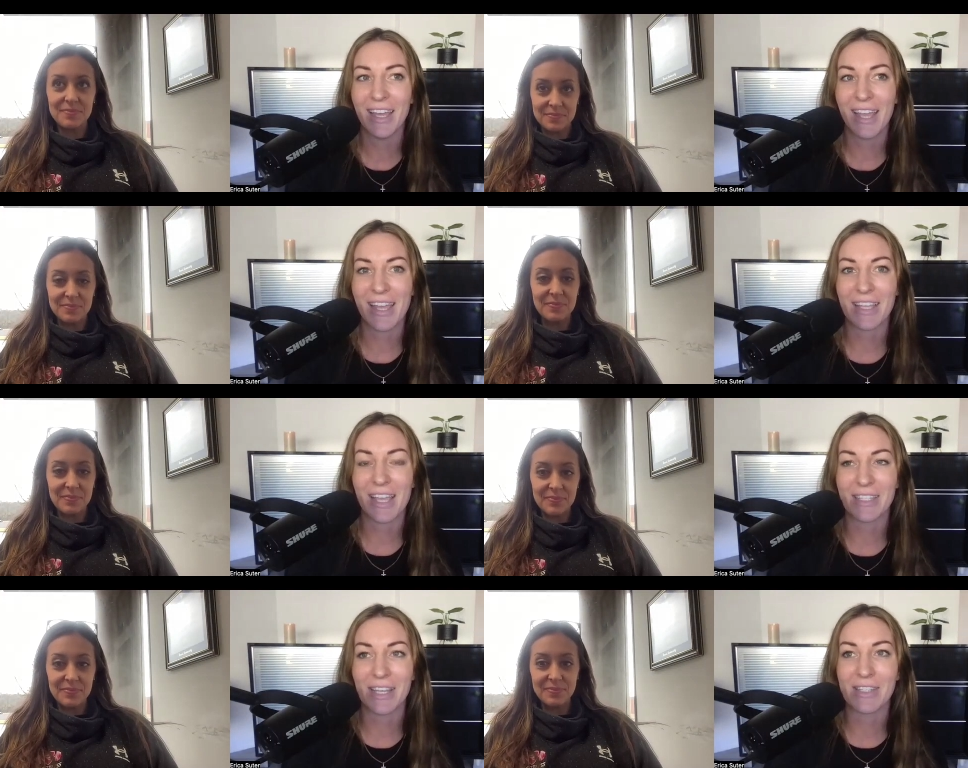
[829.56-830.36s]
Speaker 1: it,
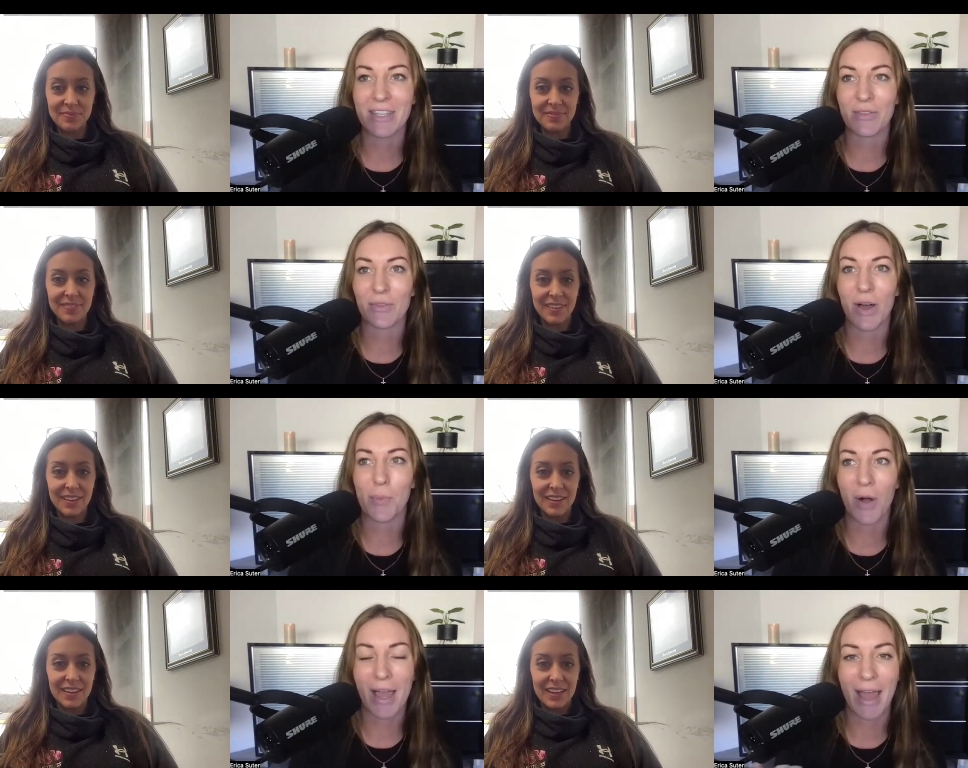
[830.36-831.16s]
it doesn't
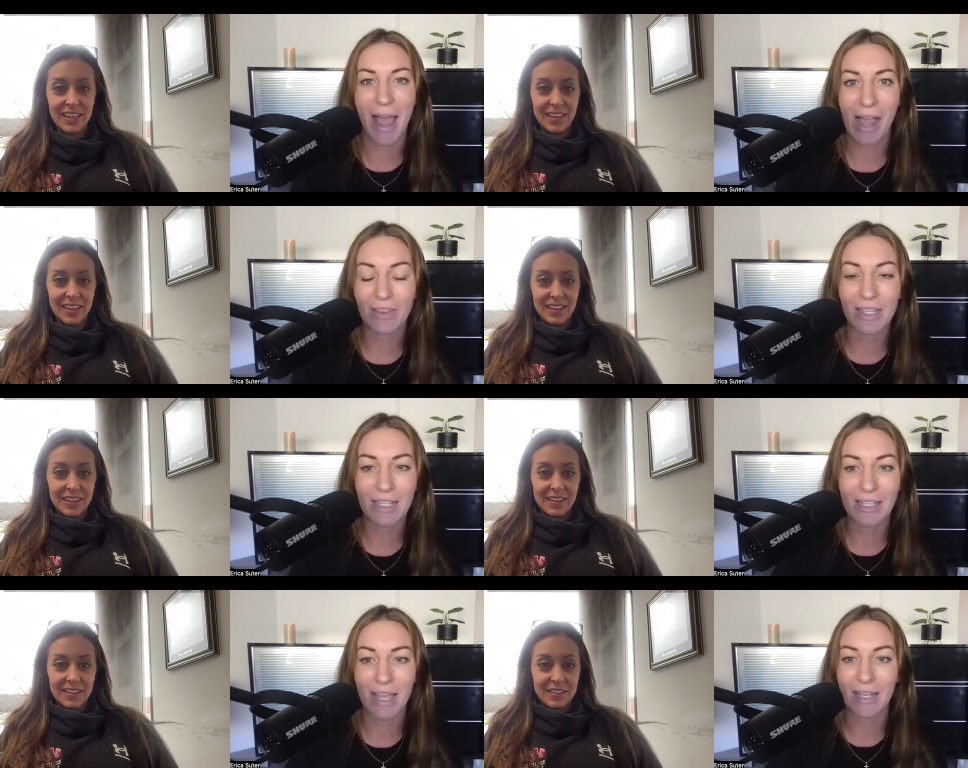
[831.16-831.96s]
apply to
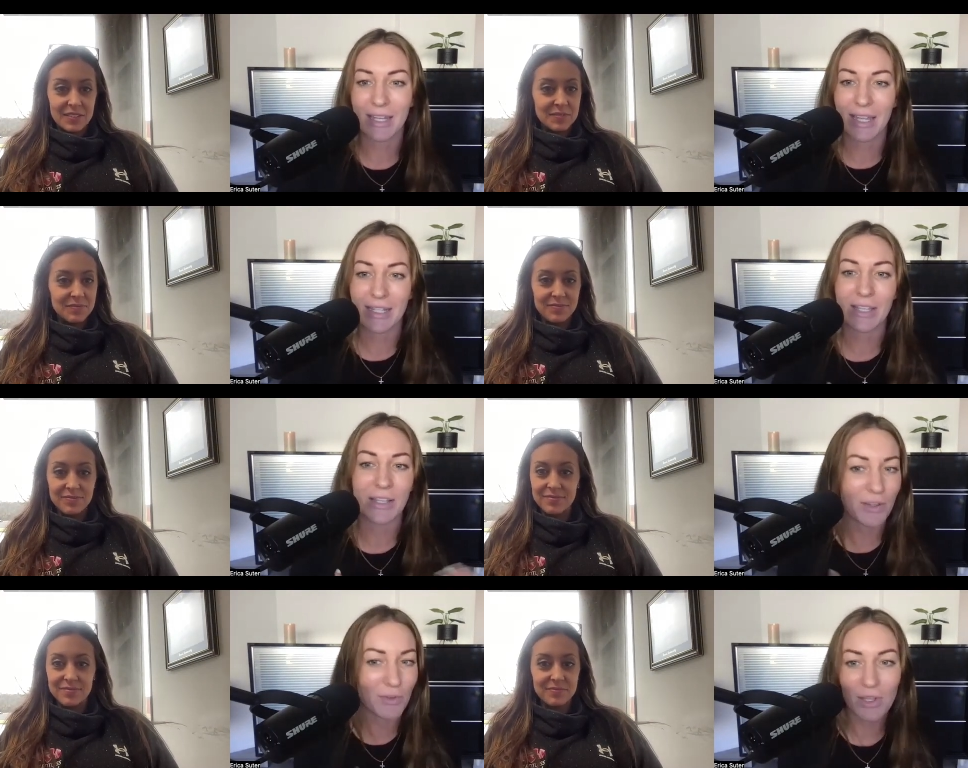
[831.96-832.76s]
athletes and it
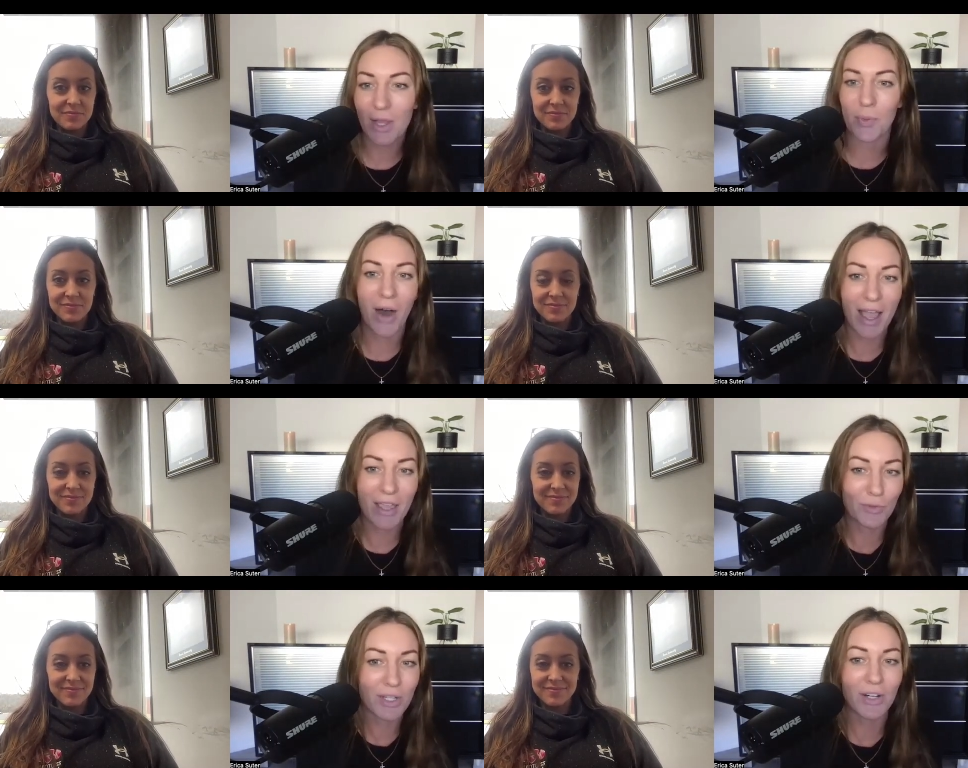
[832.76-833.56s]
doesn't really apply
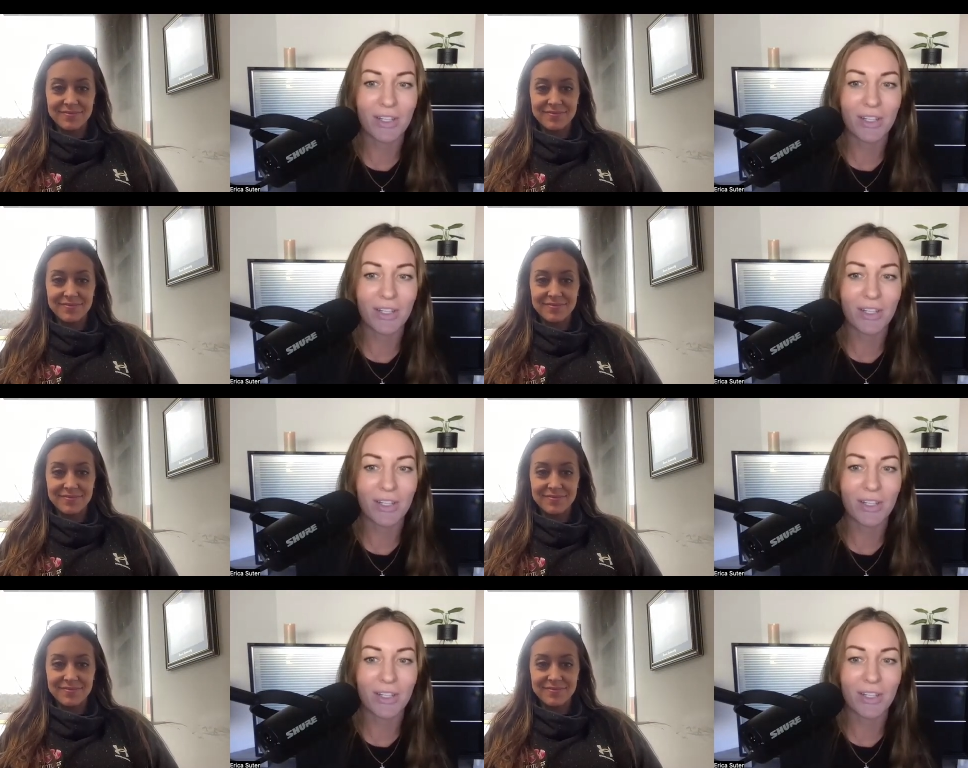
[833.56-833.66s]
in real